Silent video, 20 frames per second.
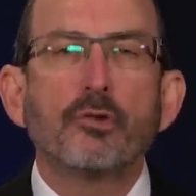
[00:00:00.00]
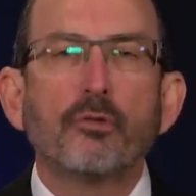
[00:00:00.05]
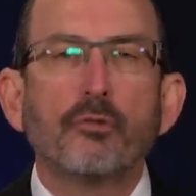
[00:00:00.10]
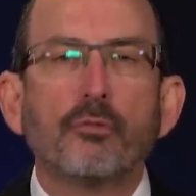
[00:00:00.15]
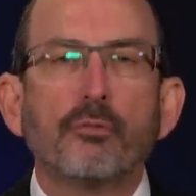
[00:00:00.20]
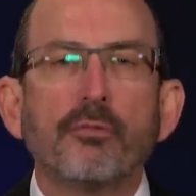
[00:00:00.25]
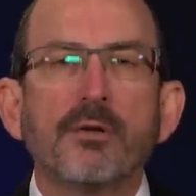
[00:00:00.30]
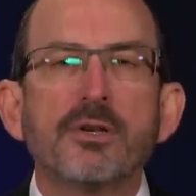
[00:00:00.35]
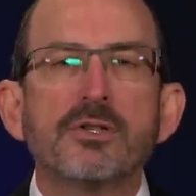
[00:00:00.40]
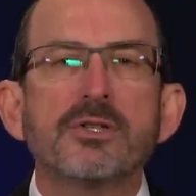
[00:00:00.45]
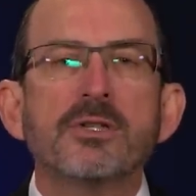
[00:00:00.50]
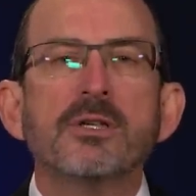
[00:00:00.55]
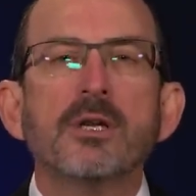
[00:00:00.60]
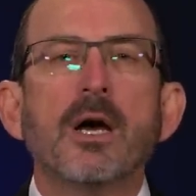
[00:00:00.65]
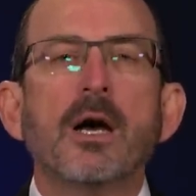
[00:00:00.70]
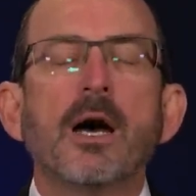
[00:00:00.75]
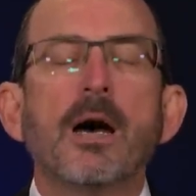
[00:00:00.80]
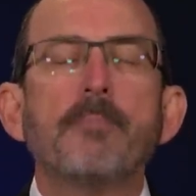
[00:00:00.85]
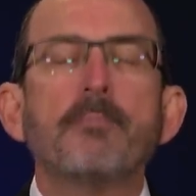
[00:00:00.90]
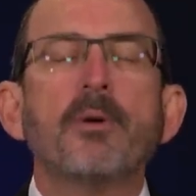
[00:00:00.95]
risen
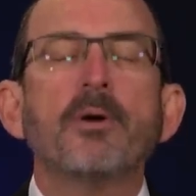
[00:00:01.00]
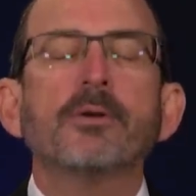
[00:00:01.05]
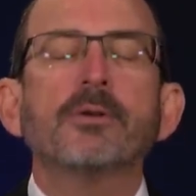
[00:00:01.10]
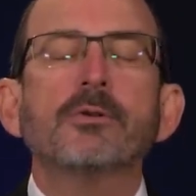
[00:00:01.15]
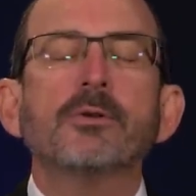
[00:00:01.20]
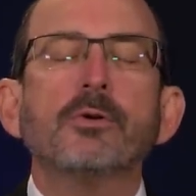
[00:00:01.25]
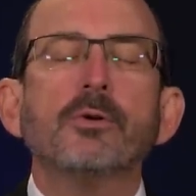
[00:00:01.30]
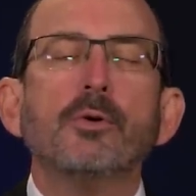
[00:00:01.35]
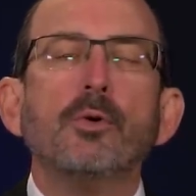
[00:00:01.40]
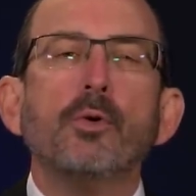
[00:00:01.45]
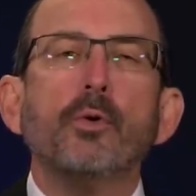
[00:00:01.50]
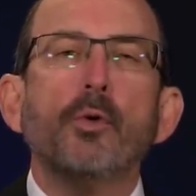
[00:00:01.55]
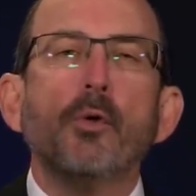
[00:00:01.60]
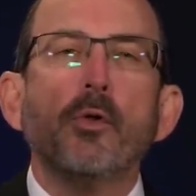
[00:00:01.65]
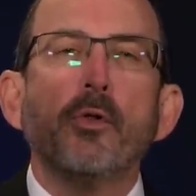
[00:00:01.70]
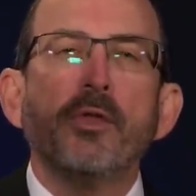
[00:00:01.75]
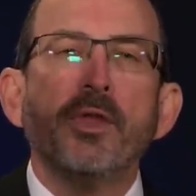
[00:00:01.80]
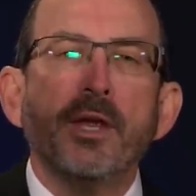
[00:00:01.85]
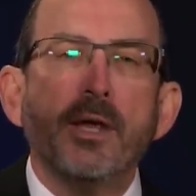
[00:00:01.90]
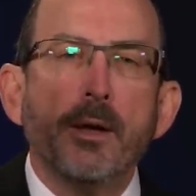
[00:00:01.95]
up onto
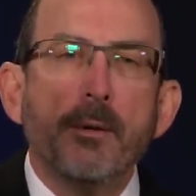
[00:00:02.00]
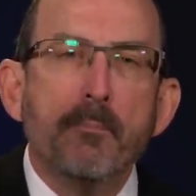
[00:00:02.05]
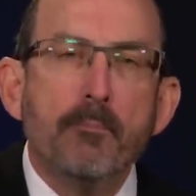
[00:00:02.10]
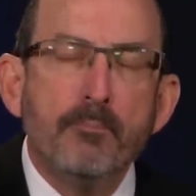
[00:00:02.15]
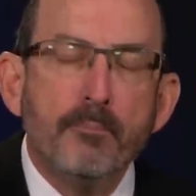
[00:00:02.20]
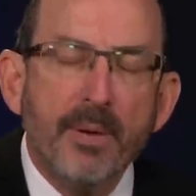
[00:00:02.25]
the